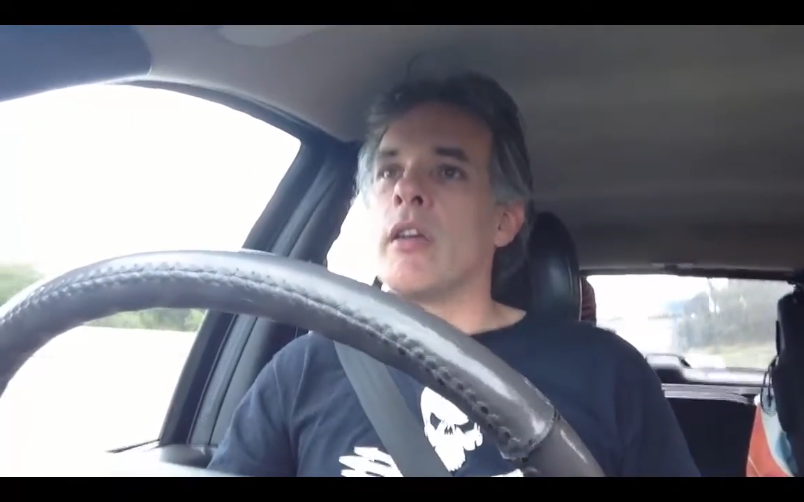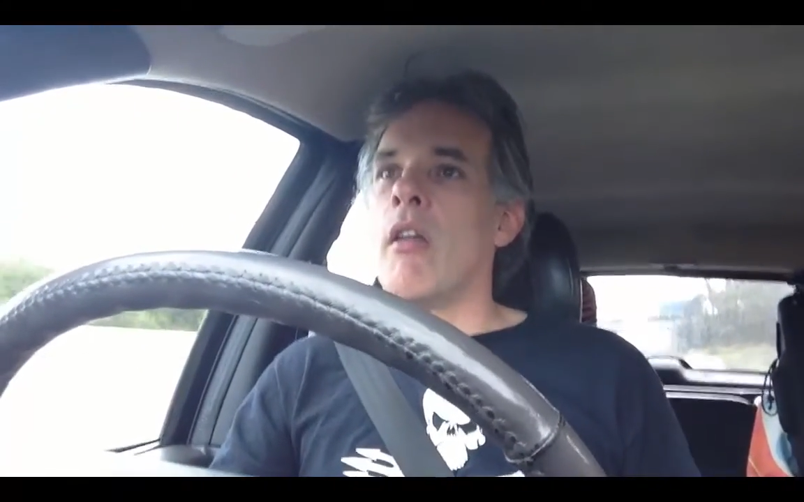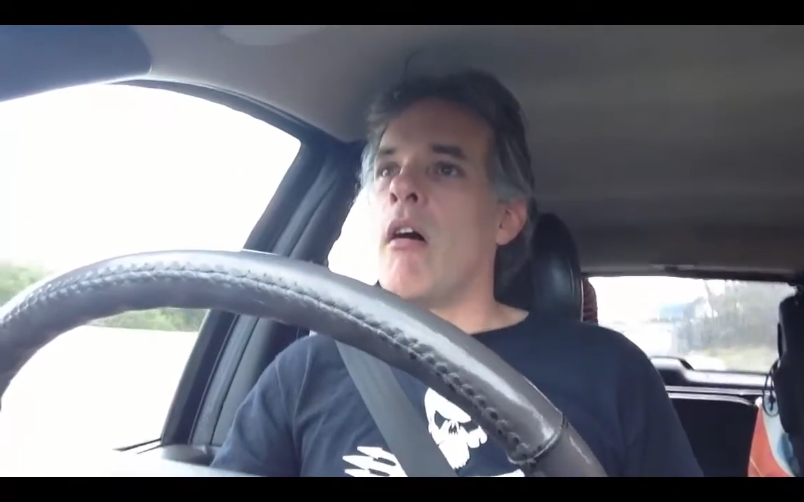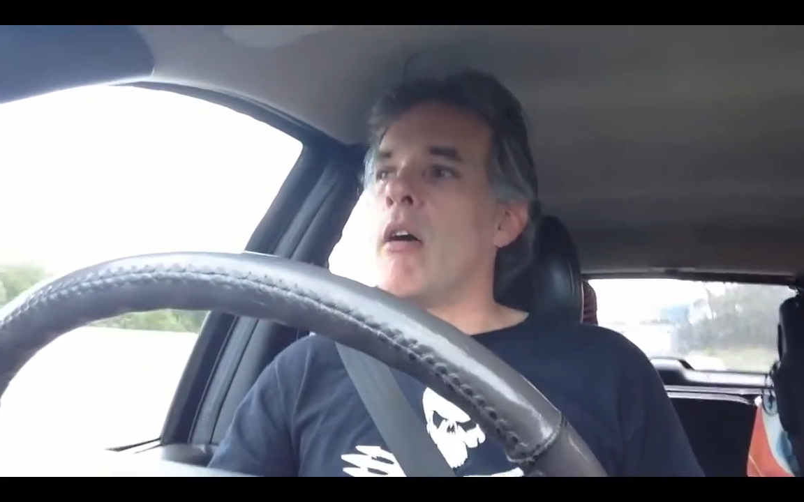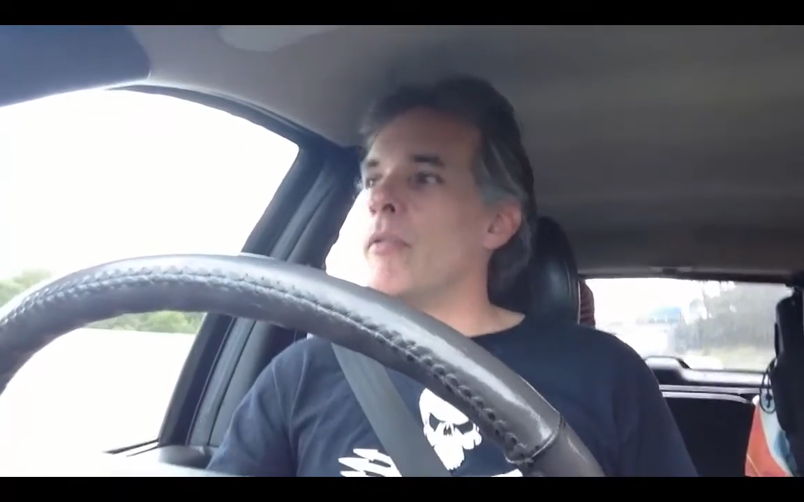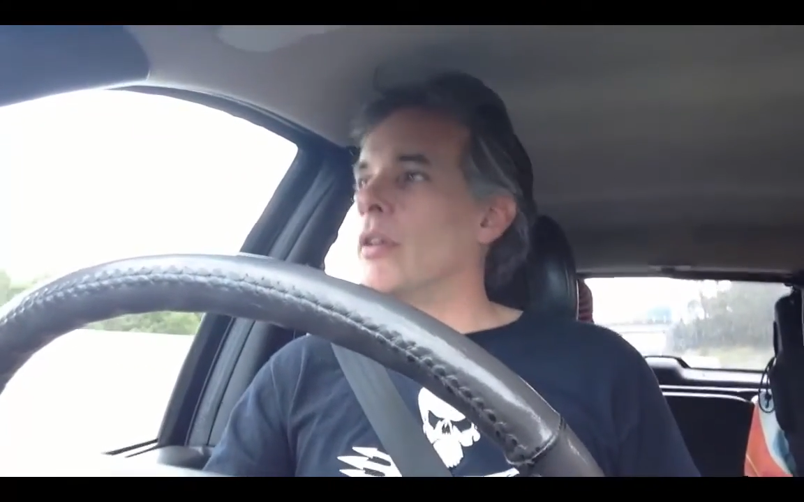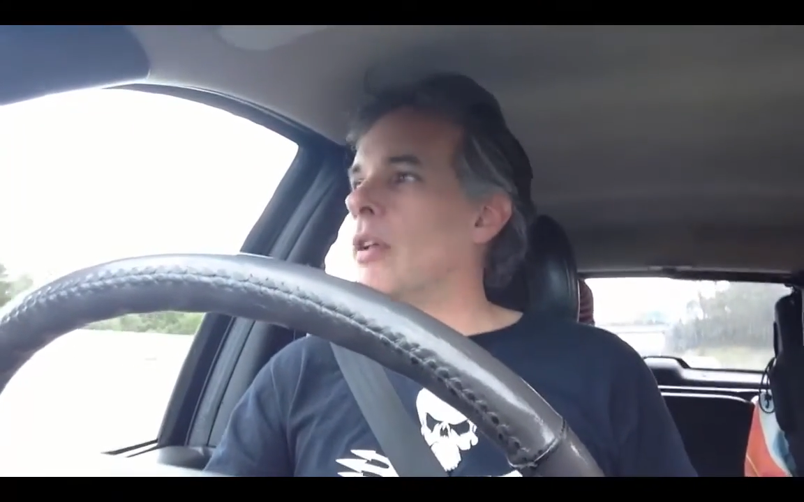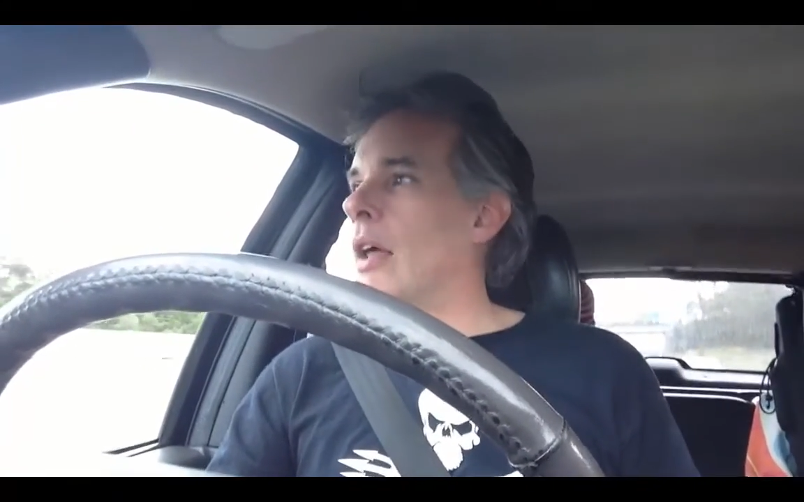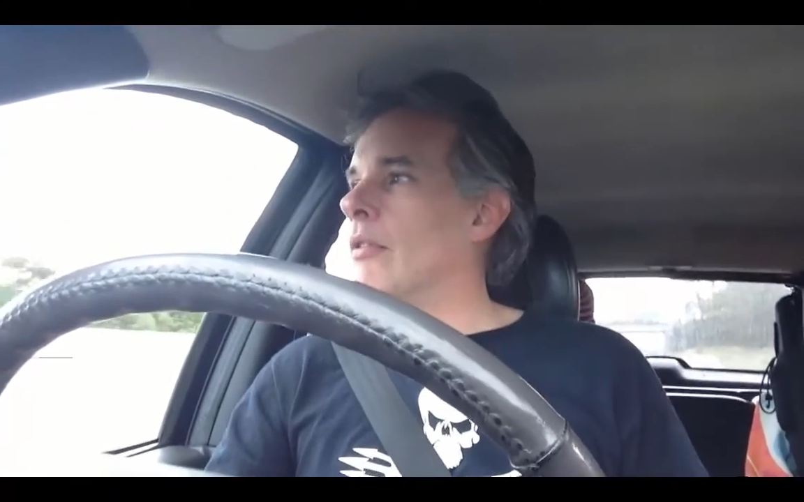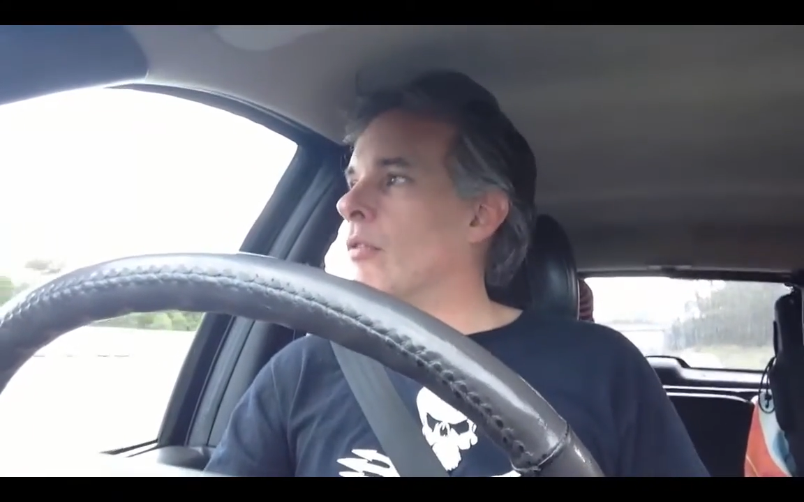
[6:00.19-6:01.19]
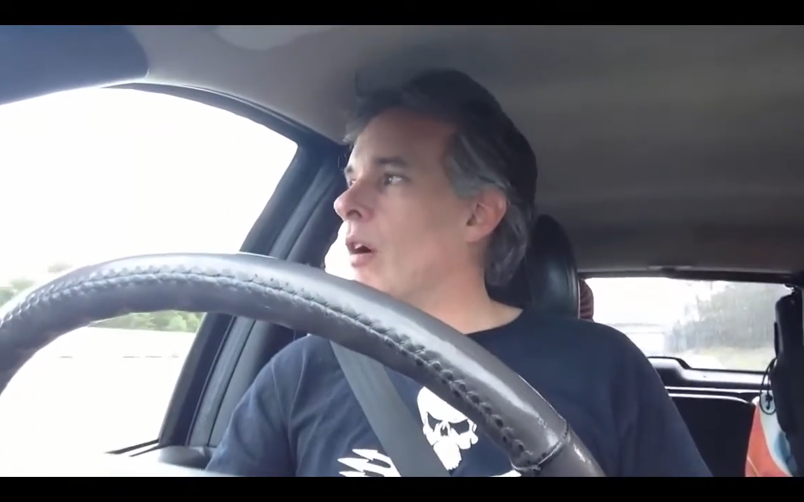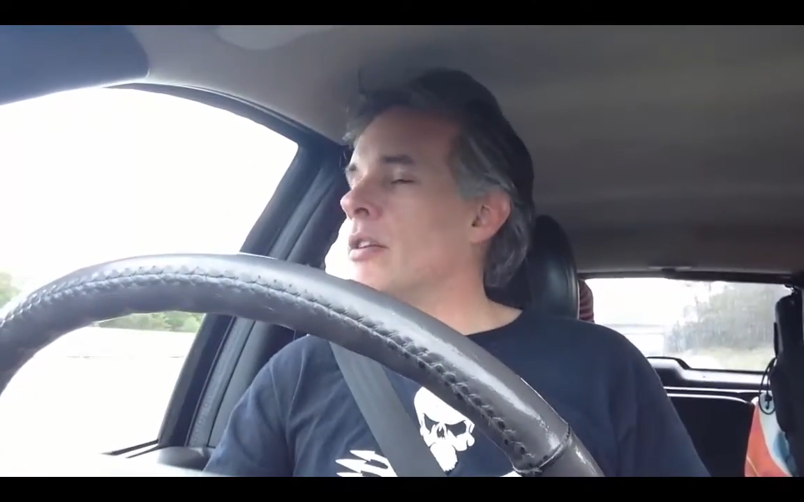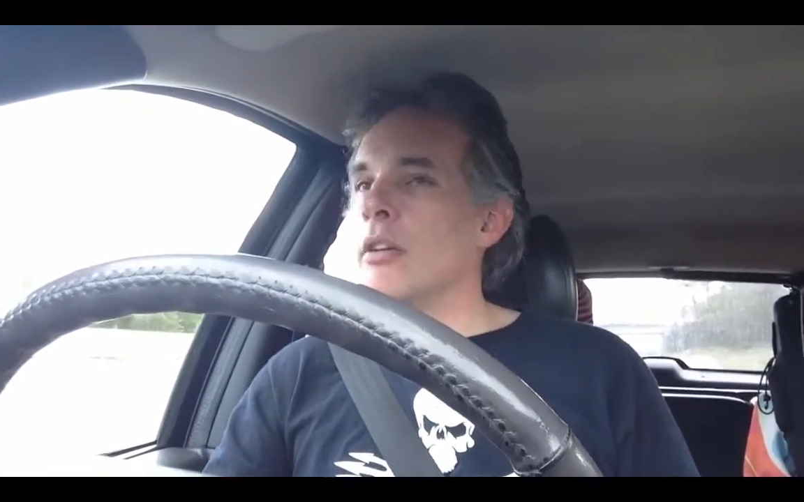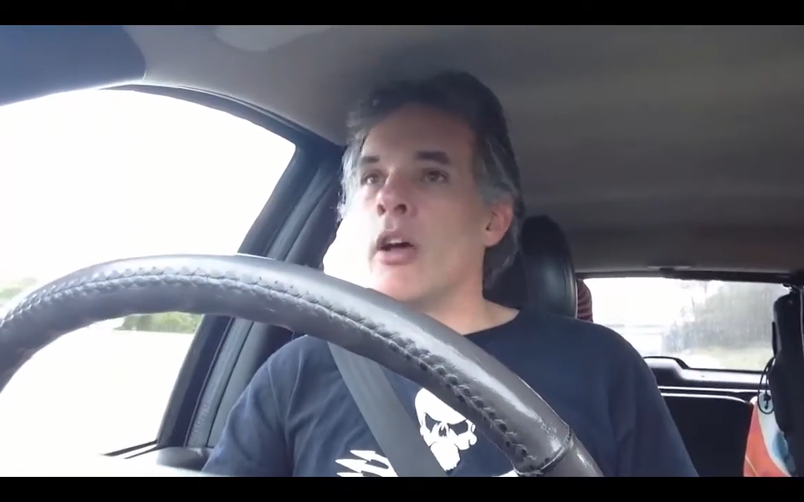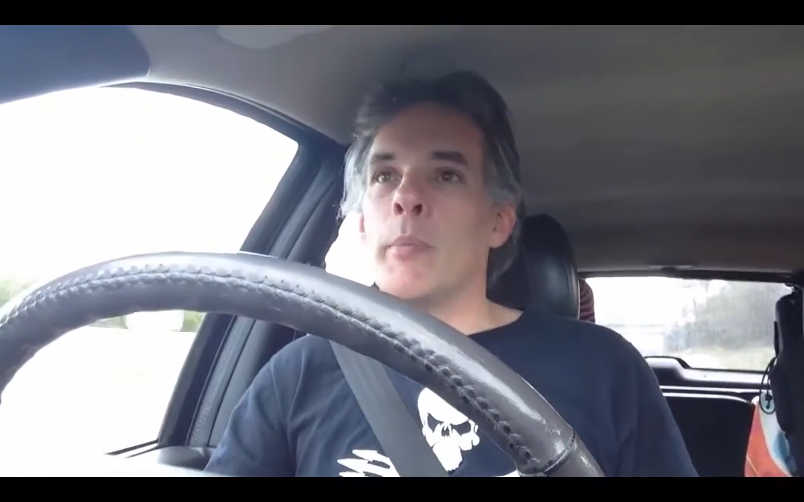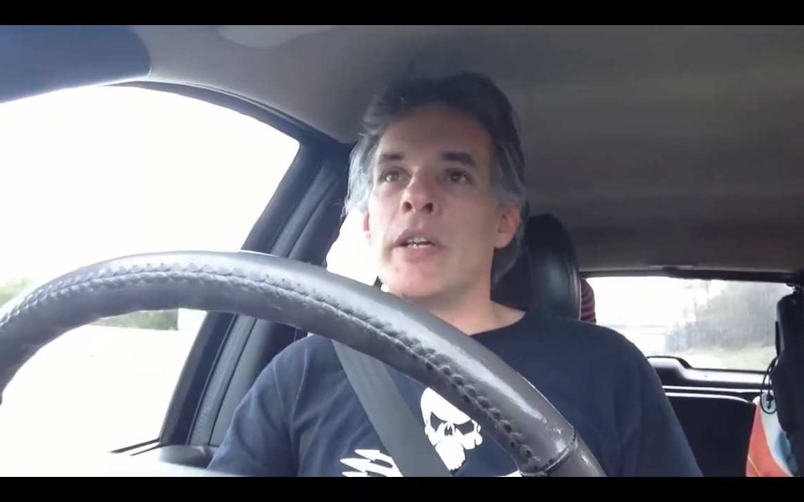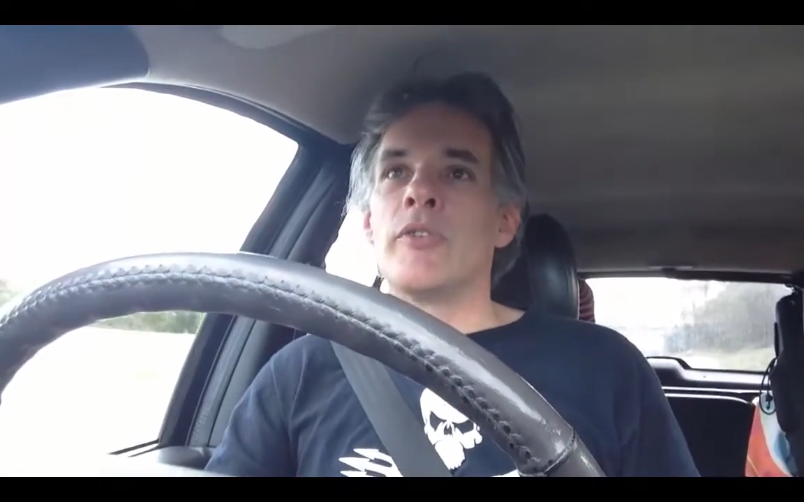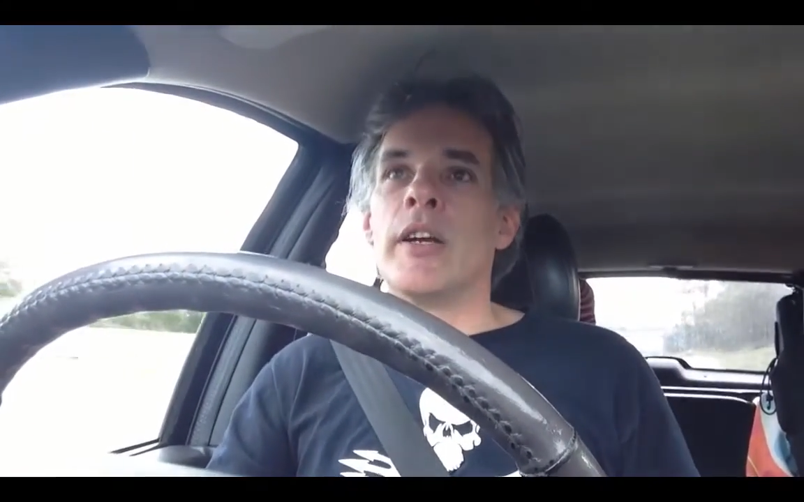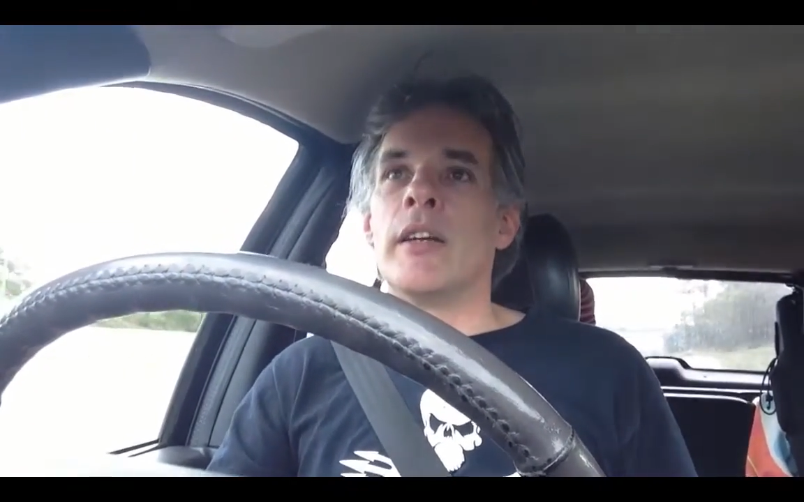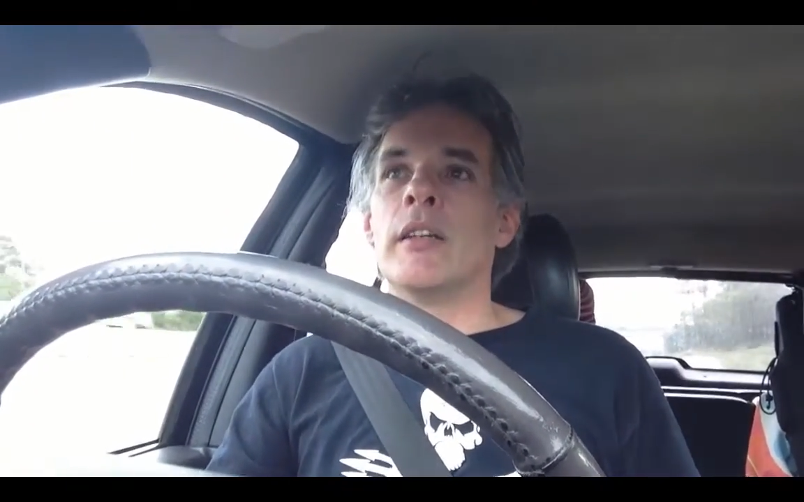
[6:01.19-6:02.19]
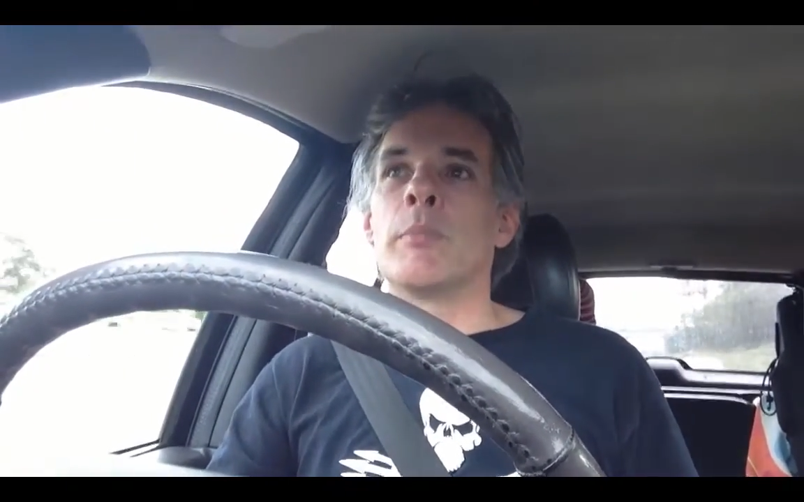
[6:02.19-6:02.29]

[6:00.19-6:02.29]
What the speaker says: to life and the right to not be treated as